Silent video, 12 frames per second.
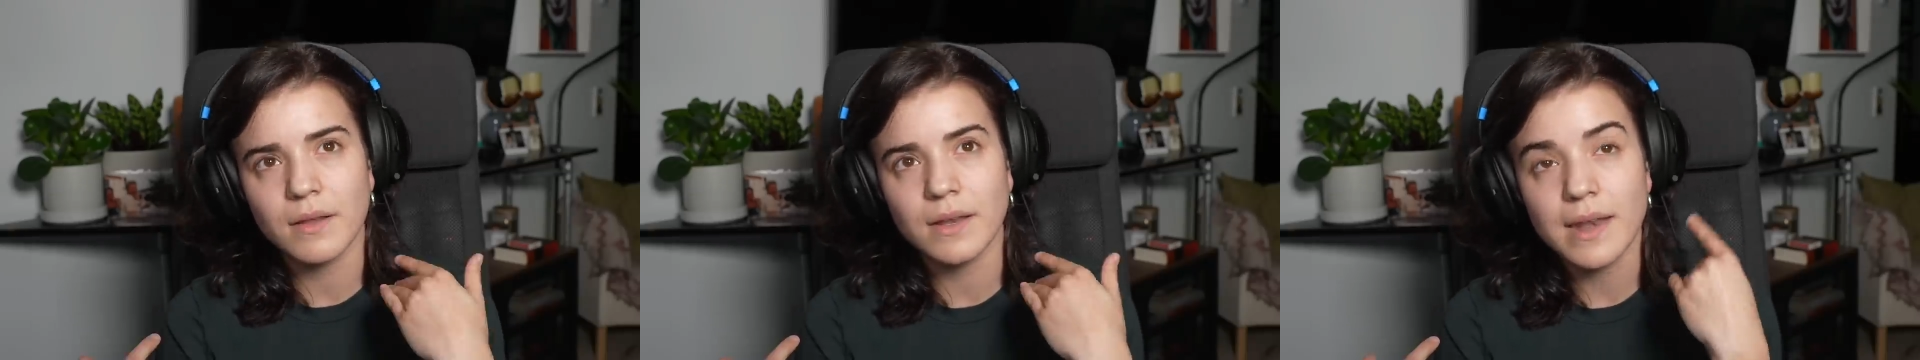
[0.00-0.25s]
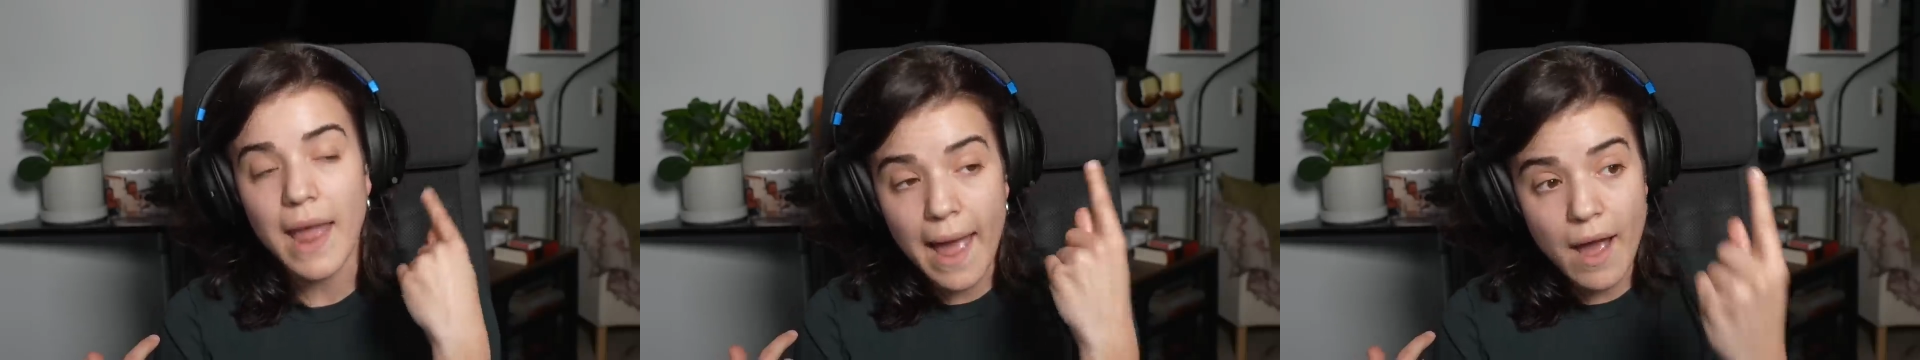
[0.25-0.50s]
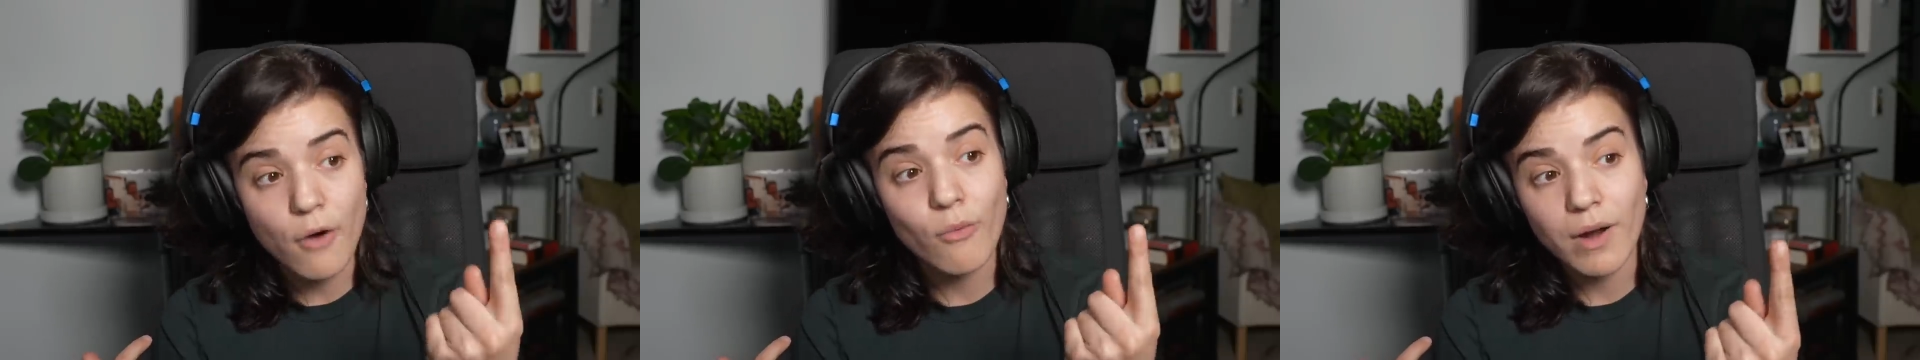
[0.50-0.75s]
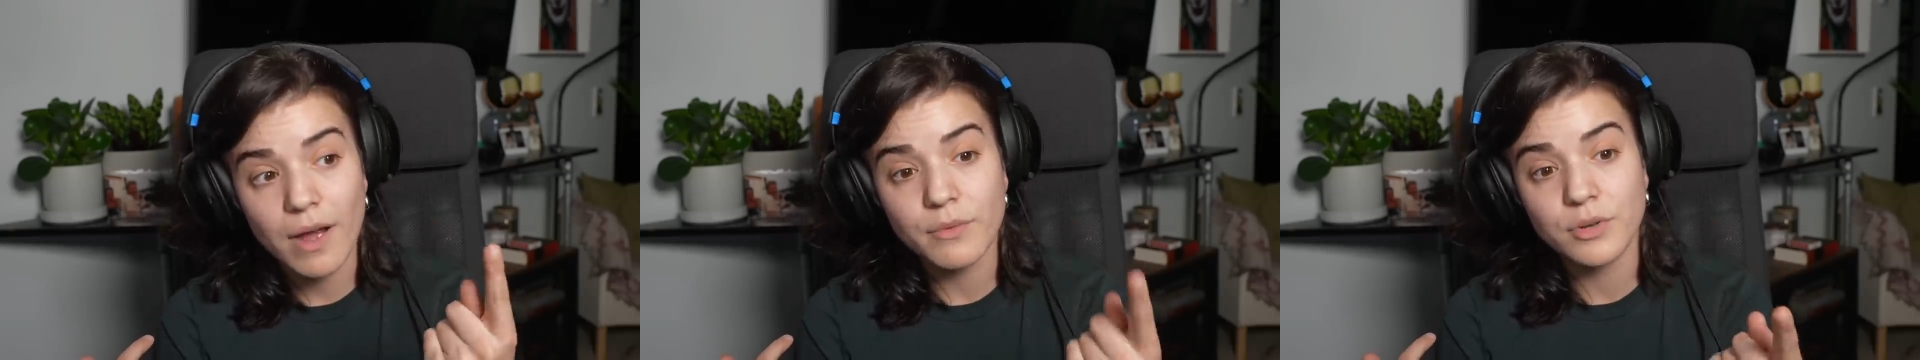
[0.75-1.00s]
Now,
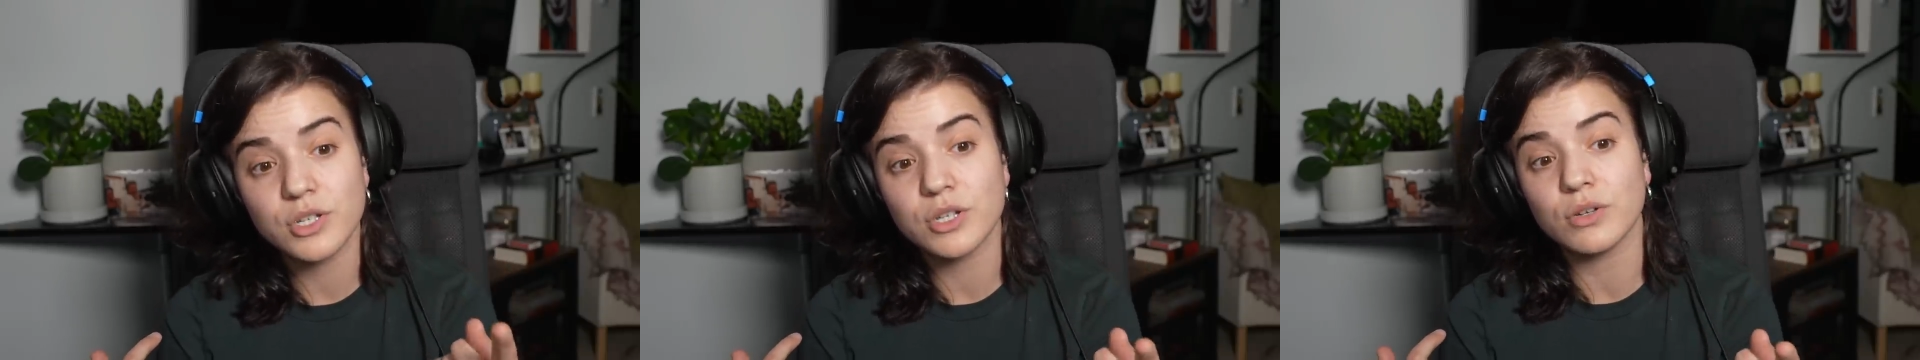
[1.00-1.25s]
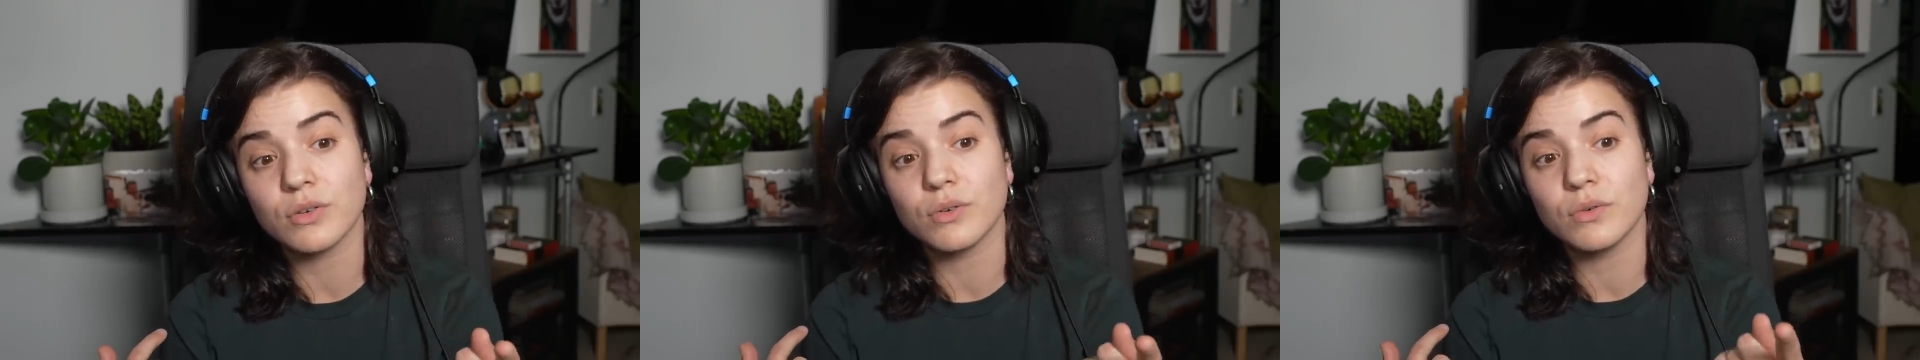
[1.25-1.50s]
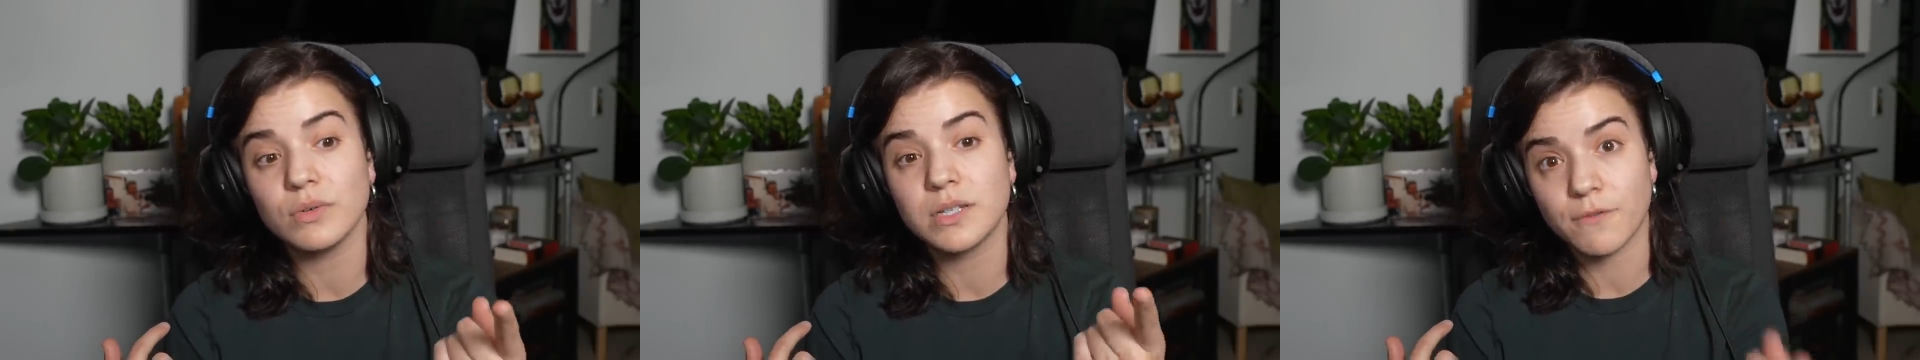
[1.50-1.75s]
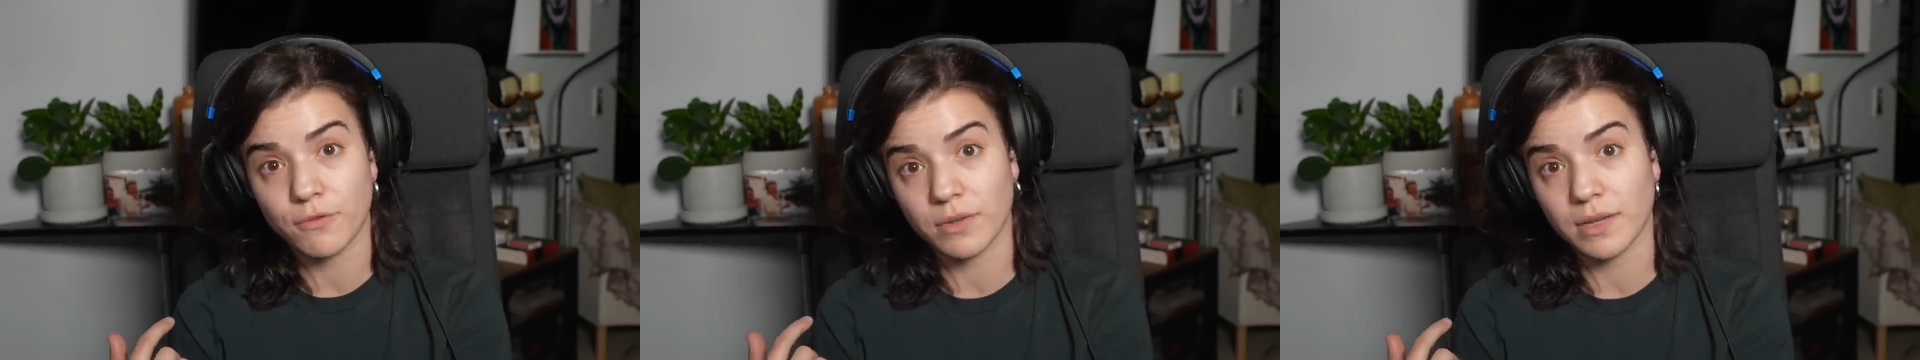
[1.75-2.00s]
what I would do
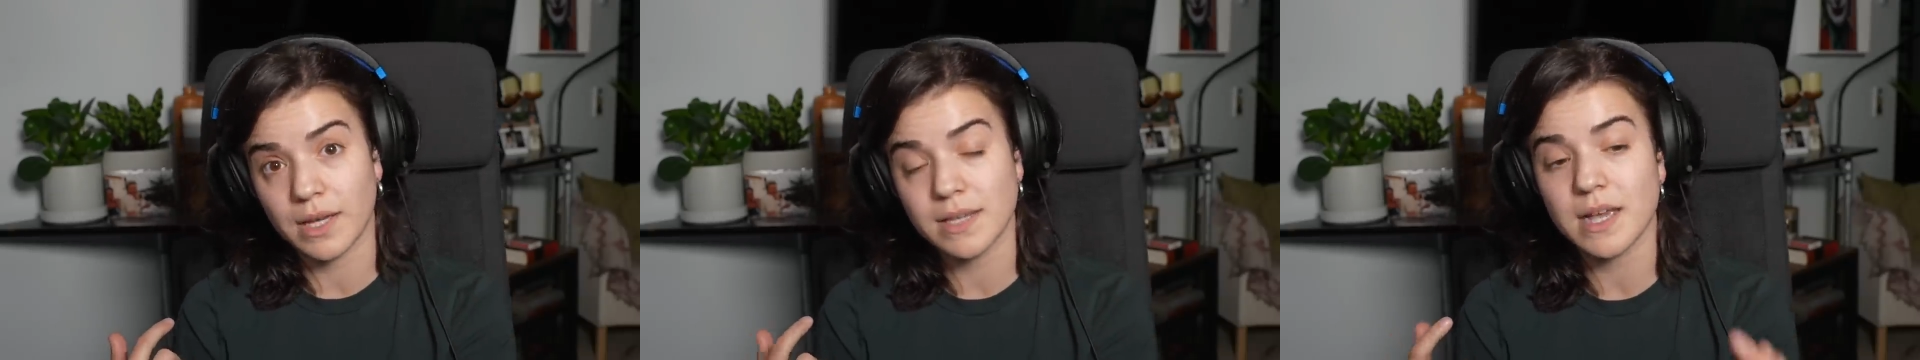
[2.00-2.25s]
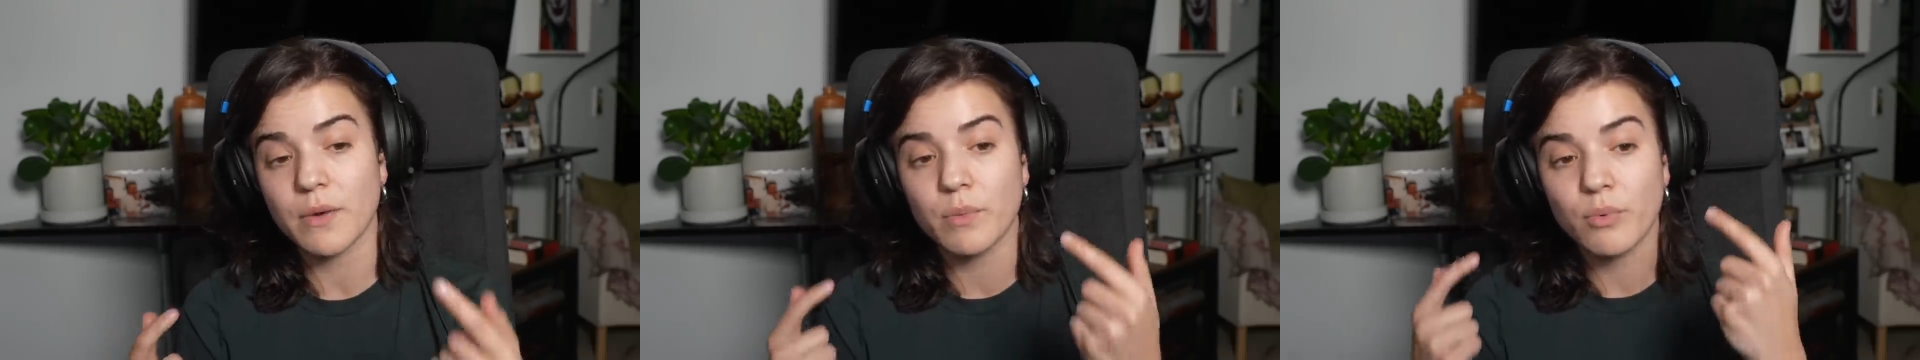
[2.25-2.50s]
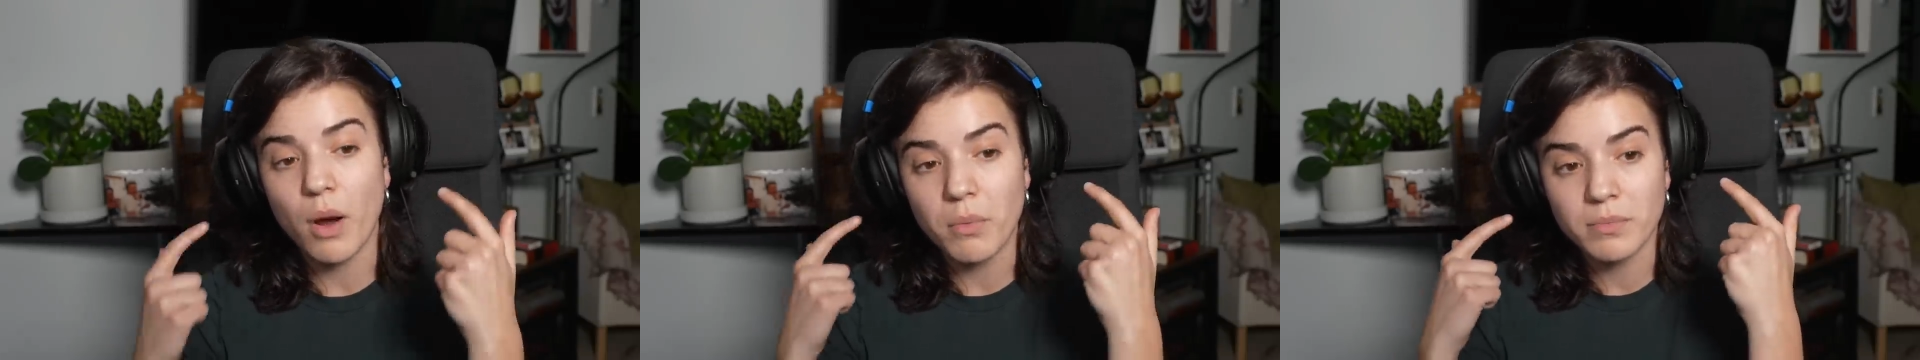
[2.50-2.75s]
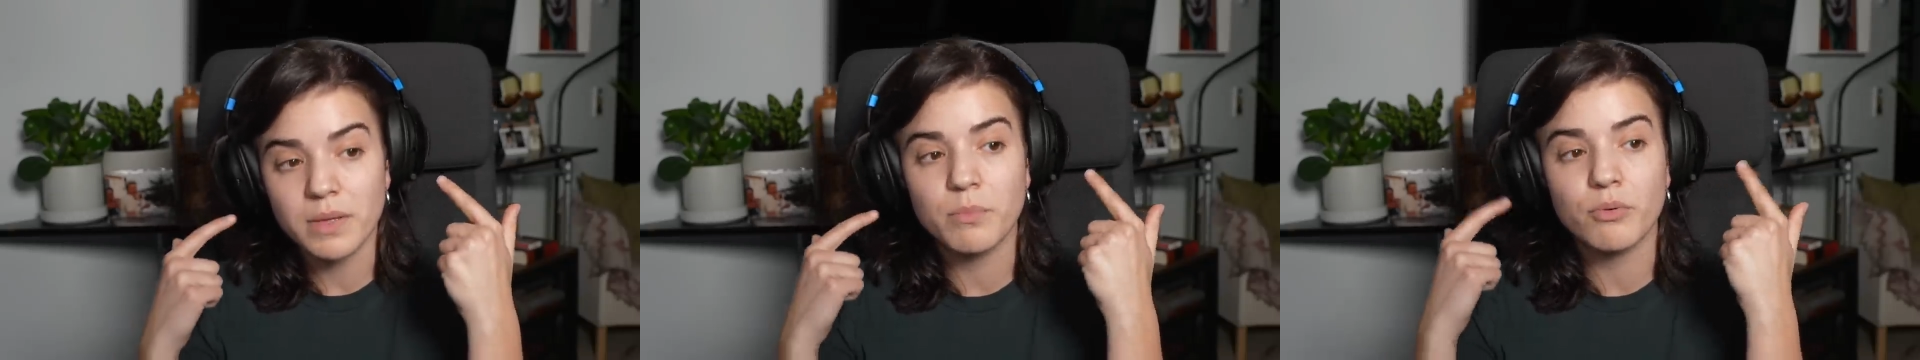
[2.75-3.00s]
differently is I would probably